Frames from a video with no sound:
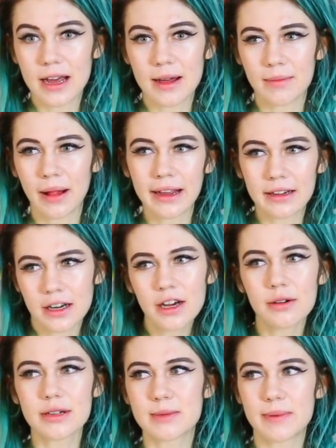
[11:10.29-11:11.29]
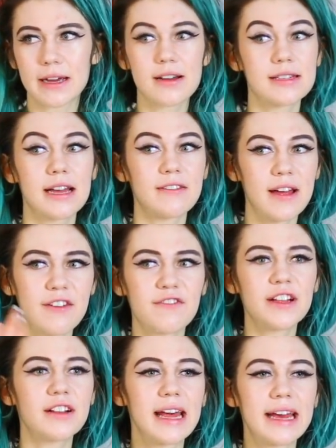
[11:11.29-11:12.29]
I'm like, no, it's because I, I
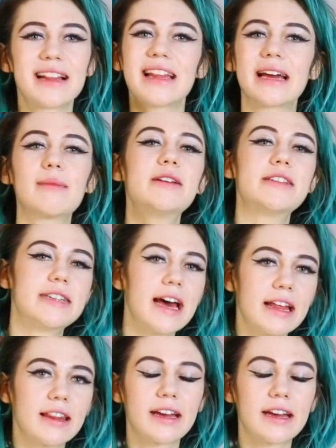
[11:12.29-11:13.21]
feel like like I'm in debt,